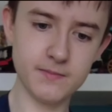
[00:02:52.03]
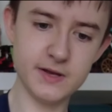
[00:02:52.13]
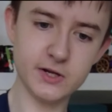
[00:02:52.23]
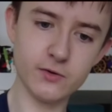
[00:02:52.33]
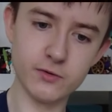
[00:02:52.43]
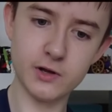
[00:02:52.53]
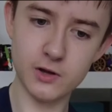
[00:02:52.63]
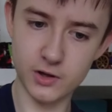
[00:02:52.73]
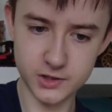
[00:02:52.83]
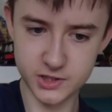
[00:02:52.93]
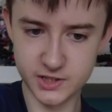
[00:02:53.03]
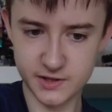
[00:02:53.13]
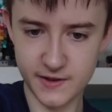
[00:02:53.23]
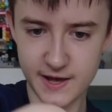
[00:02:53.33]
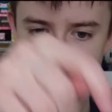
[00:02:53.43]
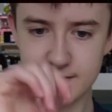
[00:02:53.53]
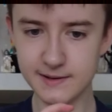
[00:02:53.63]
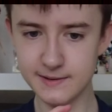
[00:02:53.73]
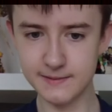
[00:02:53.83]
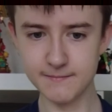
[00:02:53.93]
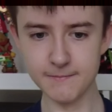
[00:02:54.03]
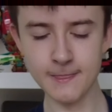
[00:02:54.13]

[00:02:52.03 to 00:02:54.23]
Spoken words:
missile launchers there.